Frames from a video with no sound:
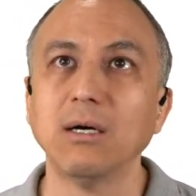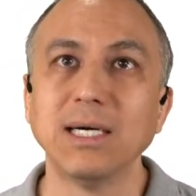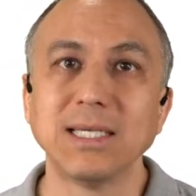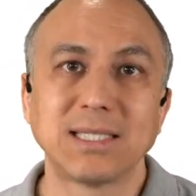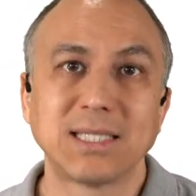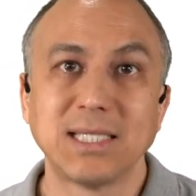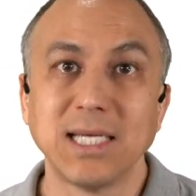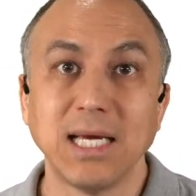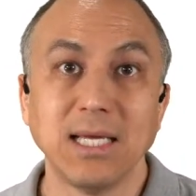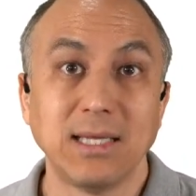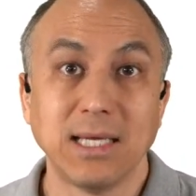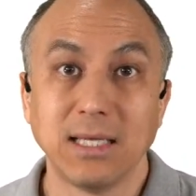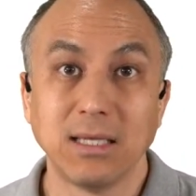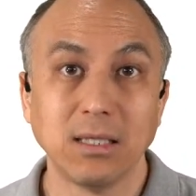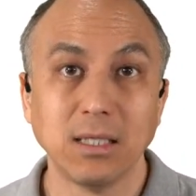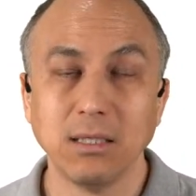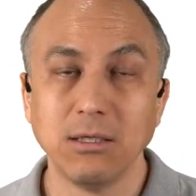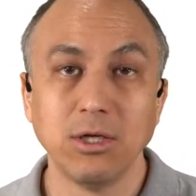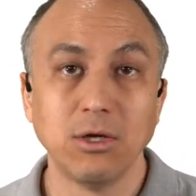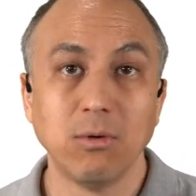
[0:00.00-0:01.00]
Let's say
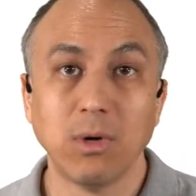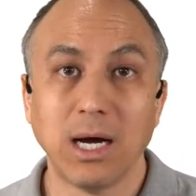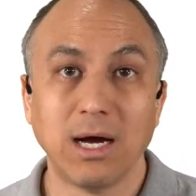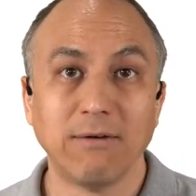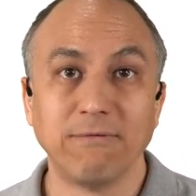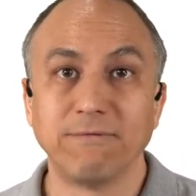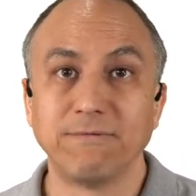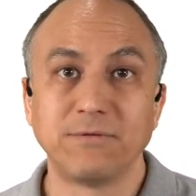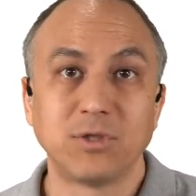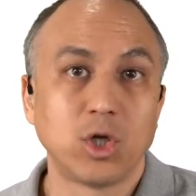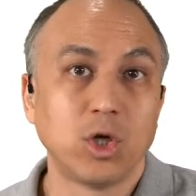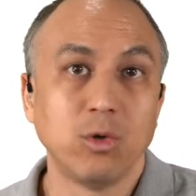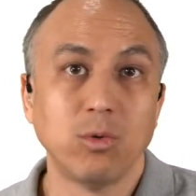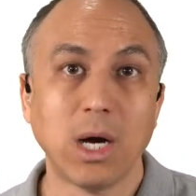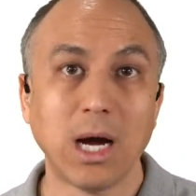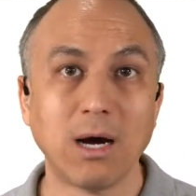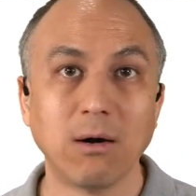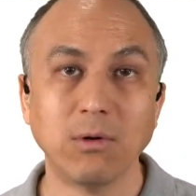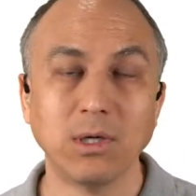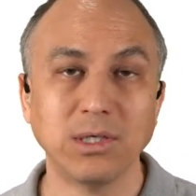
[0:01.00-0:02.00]
that you have
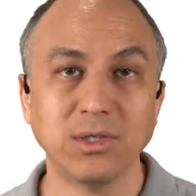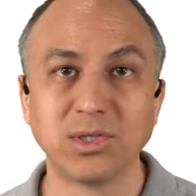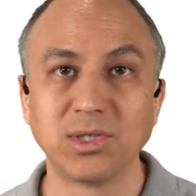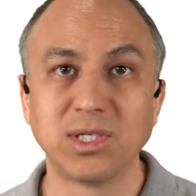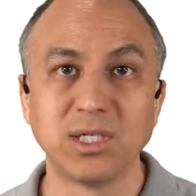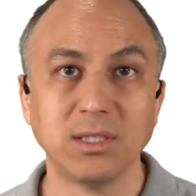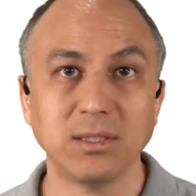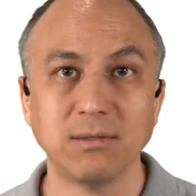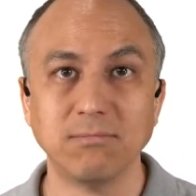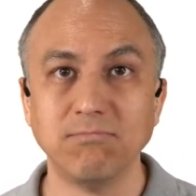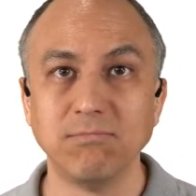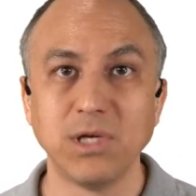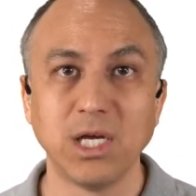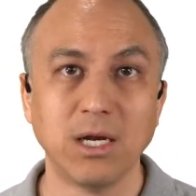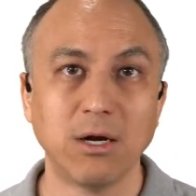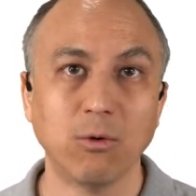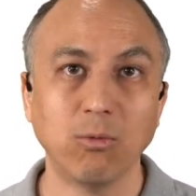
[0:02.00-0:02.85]
2 hours to,